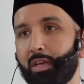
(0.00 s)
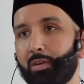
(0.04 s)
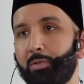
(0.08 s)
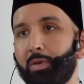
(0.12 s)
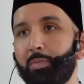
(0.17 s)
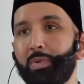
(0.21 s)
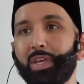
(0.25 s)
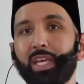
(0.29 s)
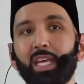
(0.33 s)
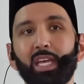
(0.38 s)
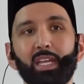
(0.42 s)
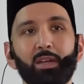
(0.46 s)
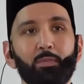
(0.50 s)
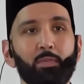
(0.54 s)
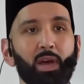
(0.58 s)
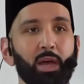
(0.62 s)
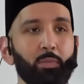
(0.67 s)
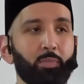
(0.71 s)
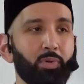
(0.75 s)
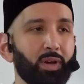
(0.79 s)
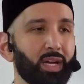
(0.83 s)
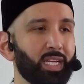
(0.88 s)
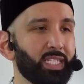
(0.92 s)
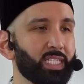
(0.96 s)
We begin by
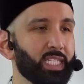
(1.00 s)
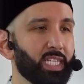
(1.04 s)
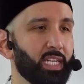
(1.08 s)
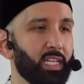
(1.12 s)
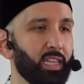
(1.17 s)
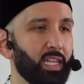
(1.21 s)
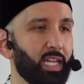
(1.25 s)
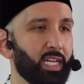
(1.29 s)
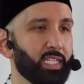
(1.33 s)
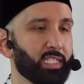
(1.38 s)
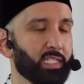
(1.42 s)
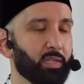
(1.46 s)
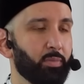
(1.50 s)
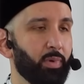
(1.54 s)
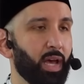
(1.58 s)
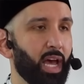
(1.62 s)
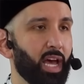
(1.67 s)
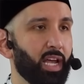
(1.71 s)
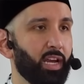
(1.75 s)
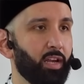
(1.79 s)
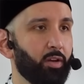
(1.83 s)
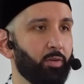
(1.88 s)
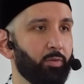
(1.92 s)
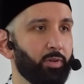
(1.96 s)
praising Allah
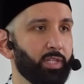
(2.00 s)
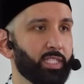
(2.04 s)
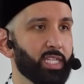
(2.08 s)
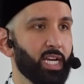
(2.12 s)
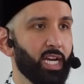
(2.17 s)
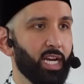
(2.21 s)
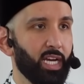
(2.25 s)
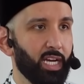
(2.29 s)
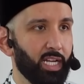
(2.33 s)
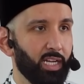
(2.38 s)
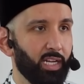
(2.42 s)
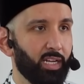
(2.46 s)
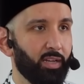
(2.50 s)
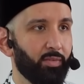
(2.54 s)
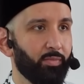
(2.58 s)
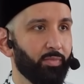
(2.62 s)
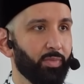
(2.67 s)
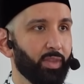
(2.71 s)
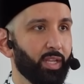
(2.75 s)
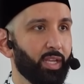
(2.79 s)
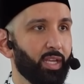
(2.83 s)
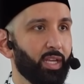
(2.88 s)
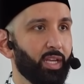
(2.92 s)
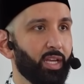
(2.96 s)
subhanahu wa ta'ala
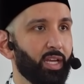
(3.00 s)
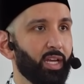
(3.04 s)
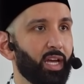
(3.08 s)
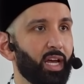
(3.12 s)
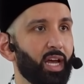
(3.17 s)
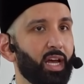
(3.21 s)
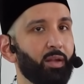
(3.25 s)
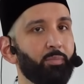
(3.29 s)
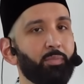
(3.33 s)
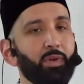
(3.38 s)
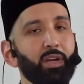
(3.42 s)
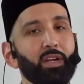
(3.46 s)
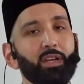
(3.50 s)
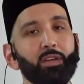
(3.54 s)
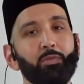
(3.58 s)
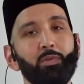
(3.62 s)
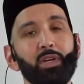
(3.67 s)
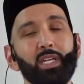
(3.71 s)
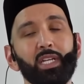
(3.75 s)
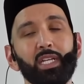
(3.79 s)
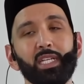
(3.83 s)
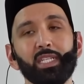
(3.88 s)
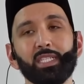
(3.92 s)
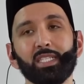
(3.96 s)
and bearing
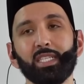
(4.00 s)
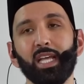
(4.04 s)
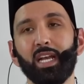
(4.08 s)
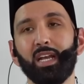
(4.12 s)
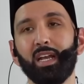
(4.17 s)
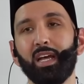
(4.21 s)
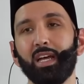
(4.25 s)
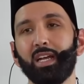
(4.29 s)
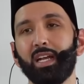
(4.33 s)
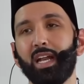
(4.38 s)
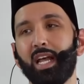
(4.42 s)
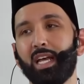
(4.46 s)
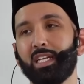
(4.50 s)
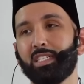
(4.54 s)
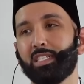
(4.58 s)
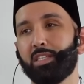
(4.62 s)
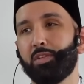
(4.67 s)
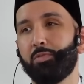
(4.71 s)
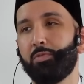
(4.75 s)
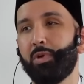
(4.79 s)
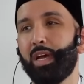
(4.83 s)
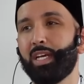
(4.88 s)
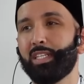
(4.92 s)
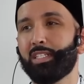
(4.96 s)
witness that none has
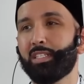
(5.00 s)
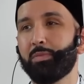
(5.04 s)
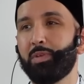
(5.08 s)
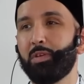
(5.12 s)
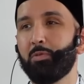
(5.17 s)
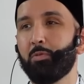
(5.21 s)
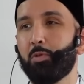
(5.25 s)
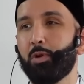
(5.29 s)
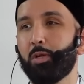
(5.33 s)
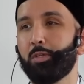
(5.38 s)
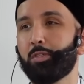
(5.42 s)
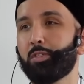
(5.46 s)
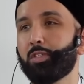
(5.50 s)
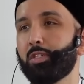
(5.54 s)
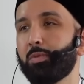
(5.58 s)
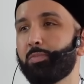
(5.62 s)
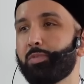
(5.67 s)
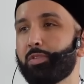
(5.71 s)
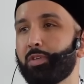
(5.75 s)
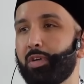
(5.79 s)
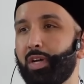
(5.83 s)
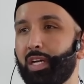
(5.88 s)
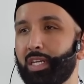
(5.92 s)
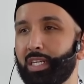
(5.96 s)
the right to be
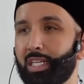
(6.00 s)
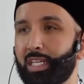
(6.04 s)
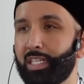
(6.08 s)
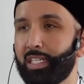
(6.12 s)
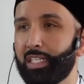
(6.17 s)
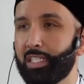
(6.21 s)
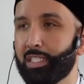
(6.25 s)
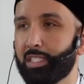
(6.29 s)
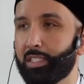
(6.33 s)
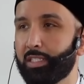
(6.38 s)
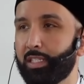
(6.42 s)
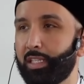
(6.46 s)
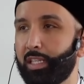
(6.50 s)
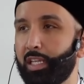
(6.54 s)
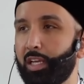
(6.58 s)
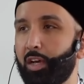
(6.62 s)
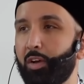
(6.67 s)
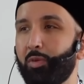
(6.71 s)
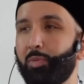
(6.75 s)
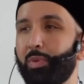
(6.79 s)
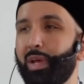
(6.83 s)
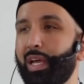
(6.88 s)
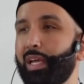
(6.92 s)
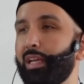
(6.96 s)
worshipped or unconditionally
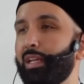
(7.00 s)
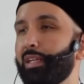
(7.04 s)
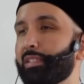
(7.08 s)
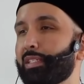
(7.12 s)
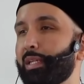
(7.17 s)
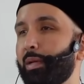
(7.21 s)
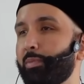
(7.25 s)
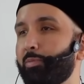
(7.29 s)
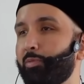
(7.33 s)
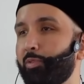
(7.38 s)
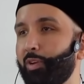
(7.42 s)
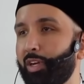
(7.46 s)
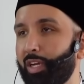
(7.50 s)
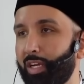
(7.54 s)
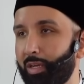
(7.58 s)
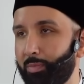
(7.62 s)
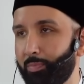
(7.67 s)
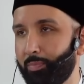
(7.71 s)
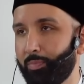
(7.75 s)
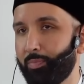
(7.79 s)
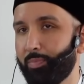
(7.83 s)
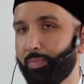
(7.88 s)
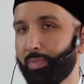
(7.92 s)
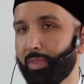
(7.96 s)
obeyed except for
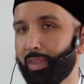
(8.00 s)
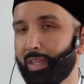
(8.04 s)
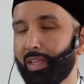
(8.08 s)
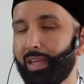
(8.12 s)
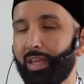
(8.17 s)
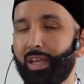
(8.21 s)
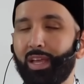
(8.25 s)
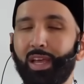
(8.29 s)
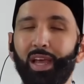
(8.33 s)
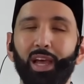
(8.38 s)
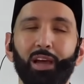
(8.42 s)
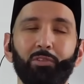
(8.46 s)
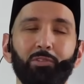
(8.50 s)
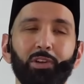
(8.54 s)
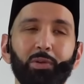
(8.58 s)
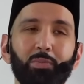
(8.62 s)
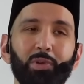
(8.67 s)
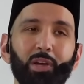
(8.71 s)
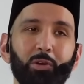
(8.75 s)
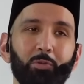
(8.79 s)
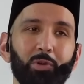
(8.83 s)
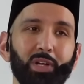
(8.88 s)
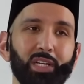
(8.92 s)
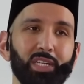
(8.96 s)
Him. And we
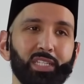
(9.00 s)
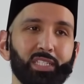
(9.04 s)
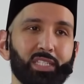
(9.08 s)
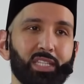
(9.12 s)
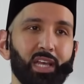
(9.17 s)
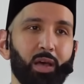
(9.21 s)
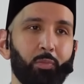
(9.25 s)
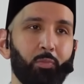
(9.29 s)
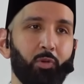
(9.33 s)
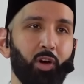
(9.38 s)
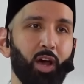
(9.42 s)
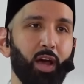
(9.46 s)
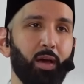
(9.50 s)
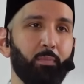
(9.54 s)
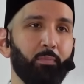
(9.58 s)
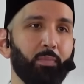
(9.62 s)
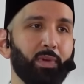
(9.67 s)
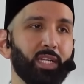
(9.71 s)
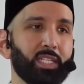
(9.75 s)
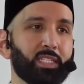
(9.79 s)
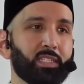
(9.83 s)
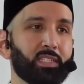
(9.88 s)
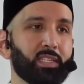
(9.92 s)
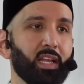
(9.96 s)
bear witness that
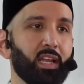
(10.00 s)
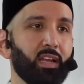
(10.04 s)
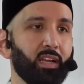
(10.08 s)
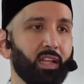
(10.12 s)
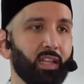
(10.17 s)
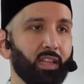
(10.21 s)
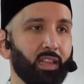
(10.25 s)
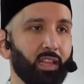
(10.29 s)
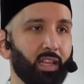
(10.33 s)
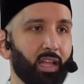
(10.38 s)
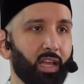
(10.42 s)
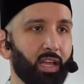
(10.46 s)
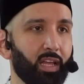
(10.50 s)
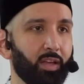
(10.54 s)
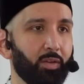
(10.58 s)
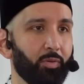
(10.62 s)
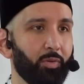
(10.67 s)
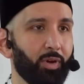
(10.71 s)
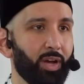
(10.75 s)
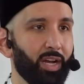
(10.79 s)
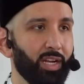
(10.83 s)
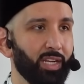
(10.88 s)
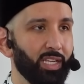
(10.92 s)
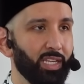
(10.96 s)
Muhammad sallallahu
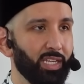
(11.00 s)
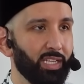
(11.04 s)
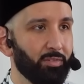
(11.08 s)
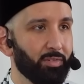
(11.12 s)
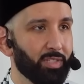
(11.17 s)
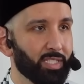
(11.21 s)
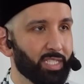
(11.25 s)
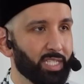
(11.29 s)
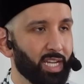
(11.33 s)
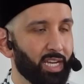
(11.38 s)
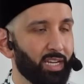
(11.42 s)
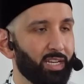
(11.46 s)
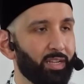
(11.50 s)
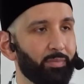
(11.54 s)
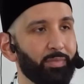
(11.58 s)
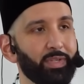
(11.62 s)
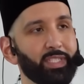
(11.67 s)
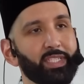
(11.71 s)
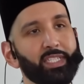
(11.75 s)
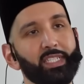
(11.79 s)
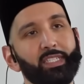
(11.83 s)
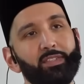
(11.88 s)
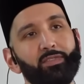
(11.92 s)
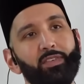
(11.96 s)
alayhi wa sallam
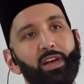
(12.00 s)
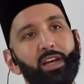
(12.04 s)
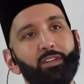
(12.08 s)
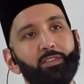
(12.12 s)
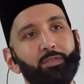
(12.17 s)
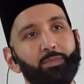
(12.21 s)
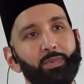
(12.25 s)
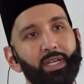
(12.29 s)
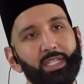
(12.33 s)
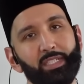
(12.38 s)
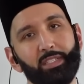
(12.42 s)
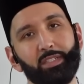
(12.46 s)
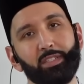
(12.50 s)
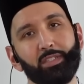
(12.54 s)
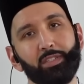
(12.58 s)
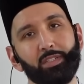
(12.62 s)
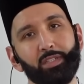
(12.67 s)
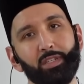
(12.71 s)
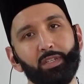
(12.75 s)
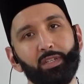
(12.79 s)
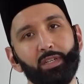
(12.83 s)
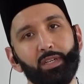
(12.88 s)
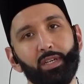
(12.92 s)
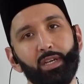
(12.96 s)
is His final
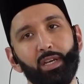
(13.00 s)
messenger.